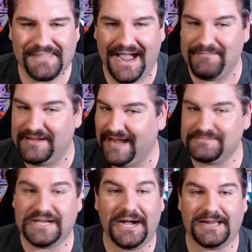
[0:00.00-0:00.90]
I mean, I'm
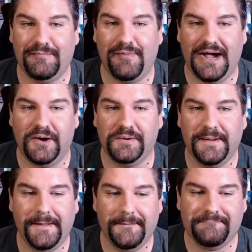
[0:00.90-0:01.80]
talking about
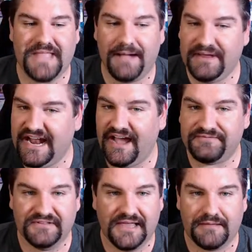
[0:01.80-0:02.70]
I'm going to
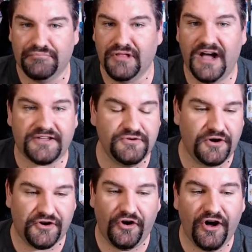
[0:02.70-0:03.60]
have to like block you
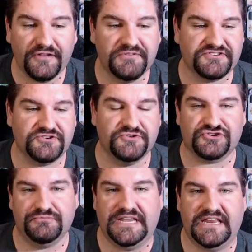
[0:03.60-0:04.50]
on all the
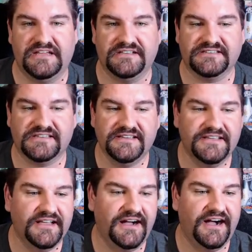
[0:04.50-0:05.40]
social medias.
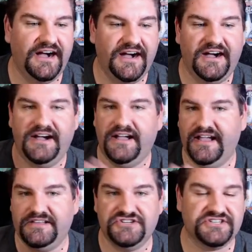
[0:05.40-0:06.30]
Uh,
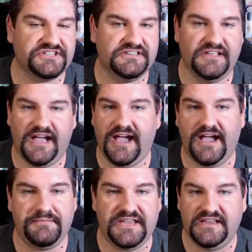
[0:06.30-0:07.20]
I just,
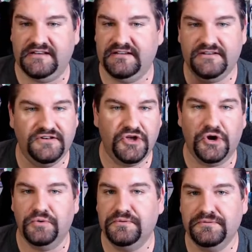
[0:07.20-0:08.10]
I, I mean,
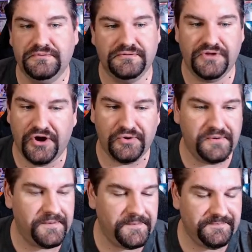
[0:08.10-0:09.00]
no, no,
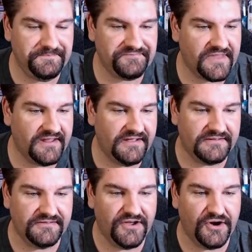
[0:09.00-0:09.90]

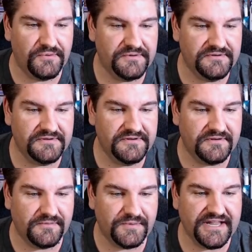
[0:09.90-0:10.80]
no.
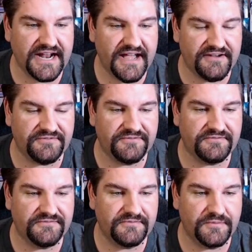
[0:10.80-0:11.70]
We're going to have,
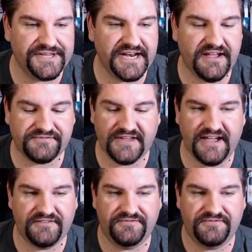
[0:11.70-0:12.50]
we're going to have to have